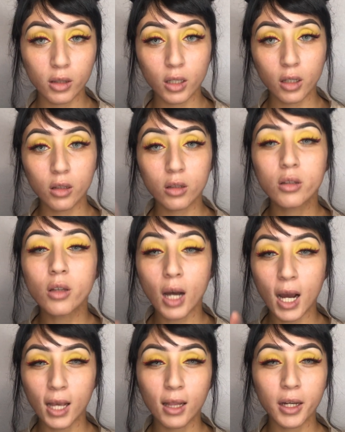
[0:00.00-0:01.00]
thickened the
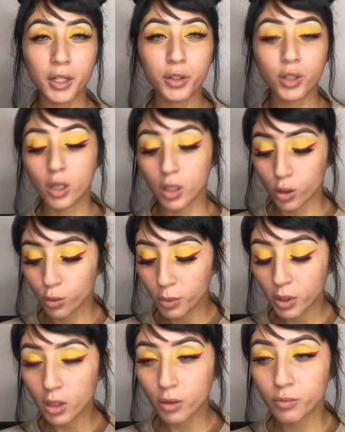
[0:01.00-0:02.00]
eyeliner a little
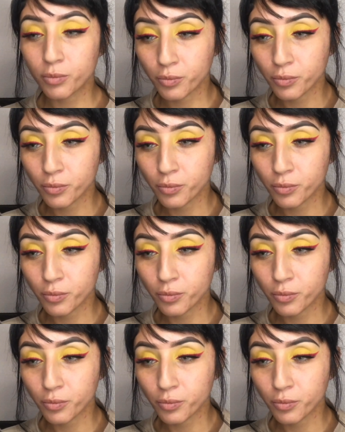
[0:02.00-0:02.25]
bit.